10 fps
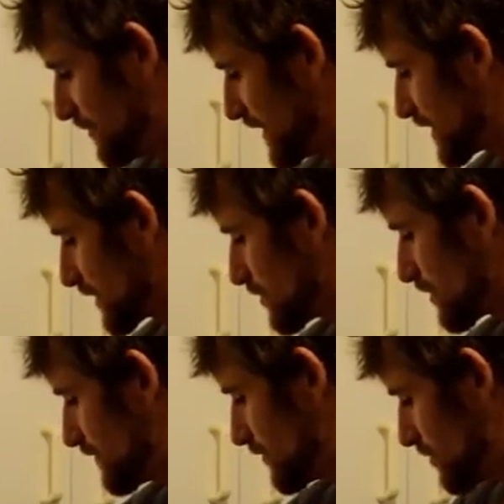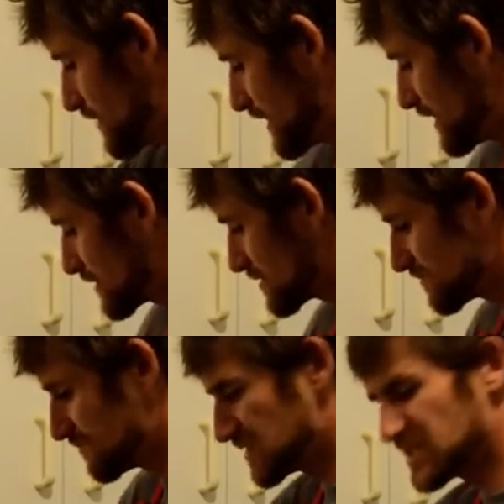going to cook for about
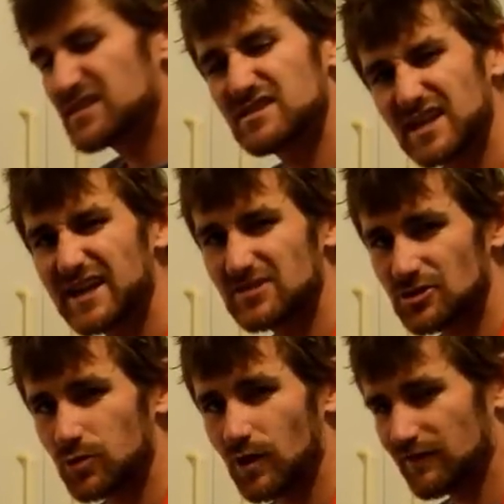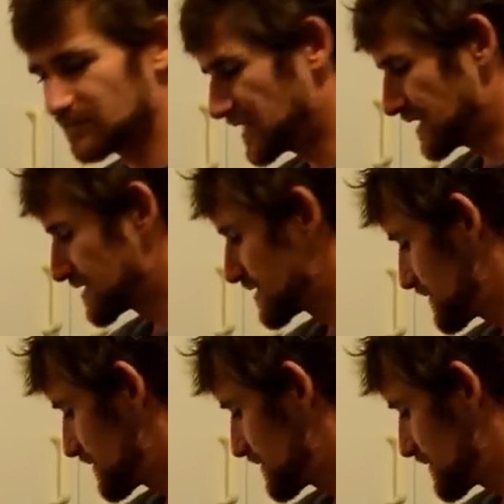10 to 12 minutes.